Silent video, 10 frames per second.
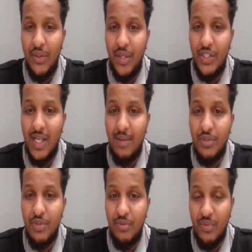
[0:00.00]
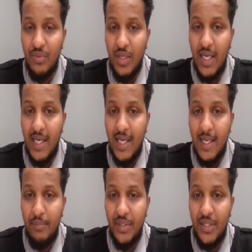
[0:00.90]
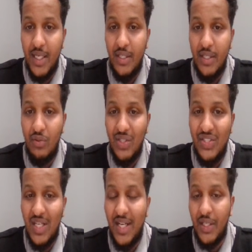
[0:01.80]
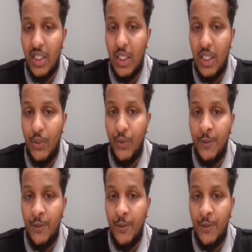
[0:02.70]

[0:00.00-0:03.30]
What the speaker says: three times per day to each ad account.